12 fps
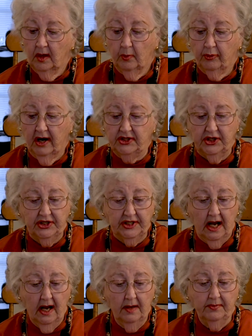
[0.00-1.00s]
Precious
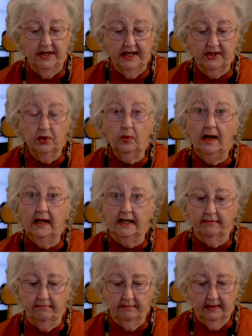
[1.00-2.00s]
time ticked
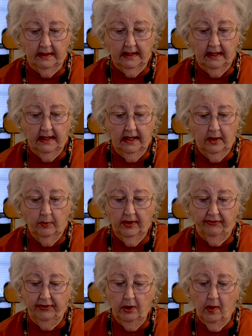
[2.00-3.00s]
away,
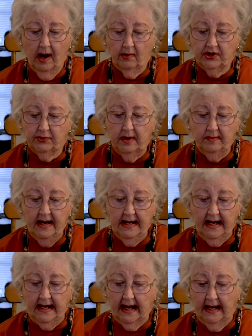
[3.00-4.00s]
with few hours
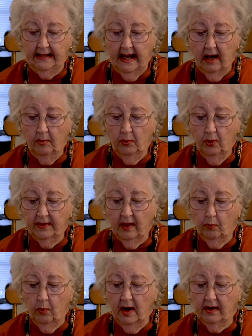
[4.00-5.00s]
remaining, and now more
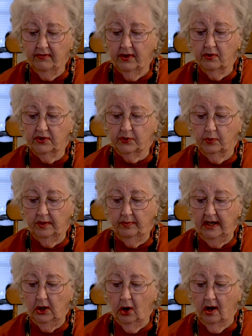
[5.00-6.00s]
than one of those would
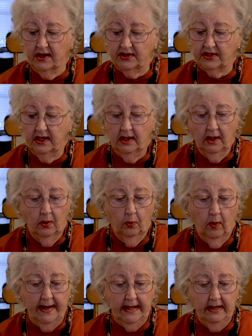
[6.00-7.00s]
be lost
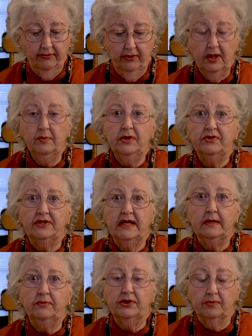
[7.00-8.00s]
waiting for the
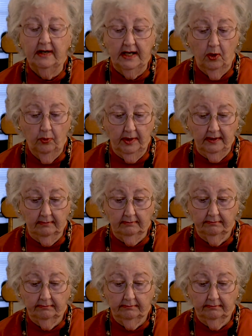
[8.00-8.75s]
museum to reopen.